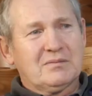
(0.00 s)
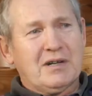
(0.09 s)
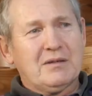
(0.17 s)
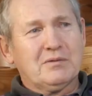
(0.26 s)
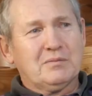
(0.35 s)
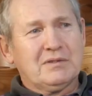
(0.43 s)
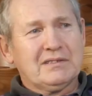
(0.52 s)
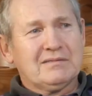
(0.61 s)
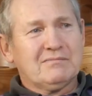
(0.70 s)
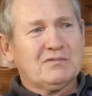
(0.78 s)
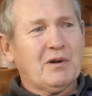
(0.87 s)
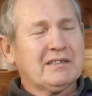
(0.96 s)
Probably
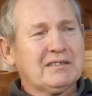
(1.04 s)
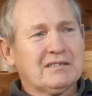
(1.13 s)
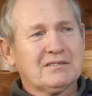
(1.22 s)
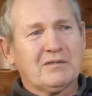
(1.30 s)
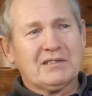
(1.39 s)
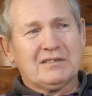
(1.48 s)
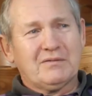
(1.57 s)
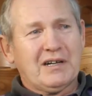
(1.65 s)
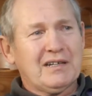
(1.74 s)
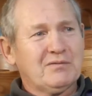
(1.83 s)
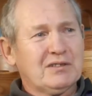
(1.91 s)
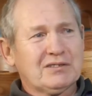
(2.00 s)
20 or
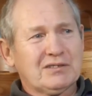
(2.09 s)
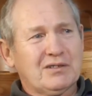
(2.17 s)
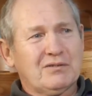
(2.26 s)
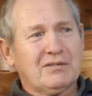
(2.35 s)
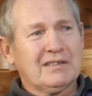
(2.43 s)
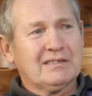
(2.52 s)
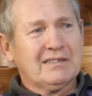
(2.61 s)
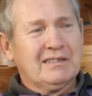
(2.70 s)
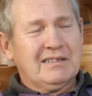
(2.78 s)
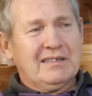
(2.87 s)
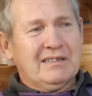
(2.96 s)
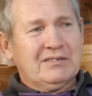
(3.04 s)
25 years ago, I
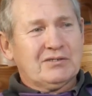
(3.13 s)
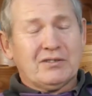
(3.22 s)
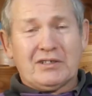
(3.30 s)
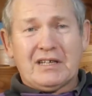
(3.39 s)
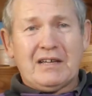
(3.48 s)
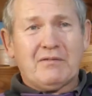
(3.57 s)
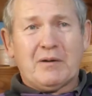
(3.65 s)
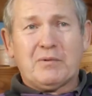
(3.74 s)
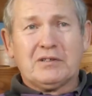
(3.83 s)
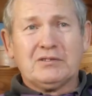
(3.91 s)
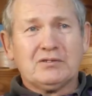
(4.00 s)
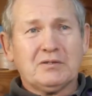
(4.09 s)
sort of gave up
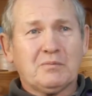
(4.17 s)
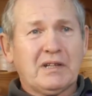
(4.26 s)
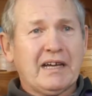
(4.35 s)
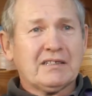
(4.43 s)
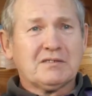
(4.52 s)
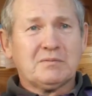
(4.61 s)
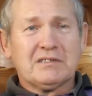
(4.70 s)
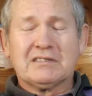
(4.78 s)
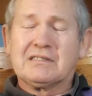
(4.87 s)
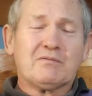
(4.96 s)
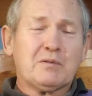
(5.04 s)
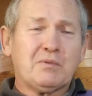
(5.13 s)
on using plans,
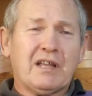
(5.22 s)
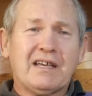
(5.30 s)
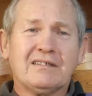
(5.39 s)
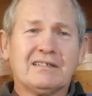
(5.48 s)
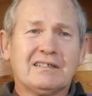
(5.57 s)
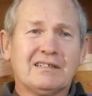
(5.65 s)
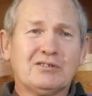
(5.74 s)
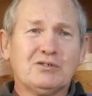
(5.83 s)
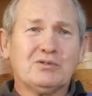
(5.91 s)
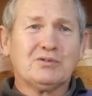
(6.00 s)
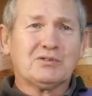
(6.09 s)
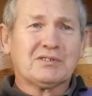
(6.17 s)
because every plan that I
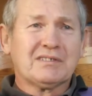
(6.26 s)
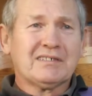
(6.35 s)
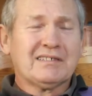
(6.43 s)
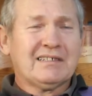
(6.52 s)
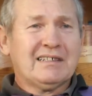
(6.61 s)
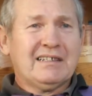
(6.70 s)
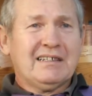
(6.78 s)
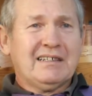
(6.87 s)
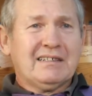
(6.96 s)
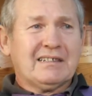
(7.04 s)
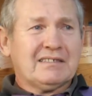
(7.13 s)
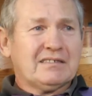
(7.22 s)
used,
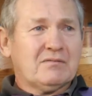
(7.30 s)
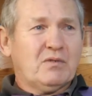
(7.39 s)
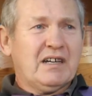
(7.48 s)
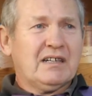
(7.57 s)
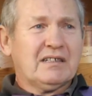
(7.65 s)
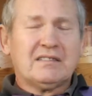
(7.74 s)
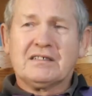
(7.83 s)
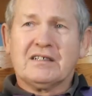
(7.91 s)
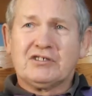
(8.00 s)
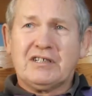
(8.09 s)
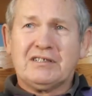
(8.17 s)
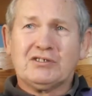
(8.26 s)
I said, well, I think I'll
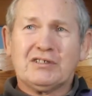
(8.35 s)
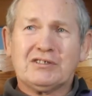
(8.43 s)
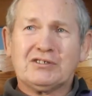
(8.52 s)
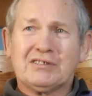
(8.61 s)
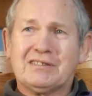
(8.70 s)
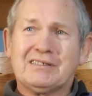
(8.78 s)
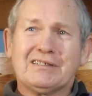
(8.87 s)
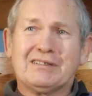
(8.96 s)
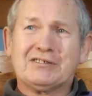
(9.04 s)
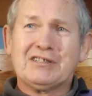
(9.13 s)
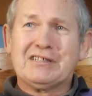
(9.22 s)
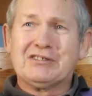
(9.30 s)
change this, and I think
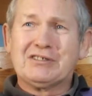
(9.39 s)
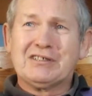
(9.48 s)
I'll change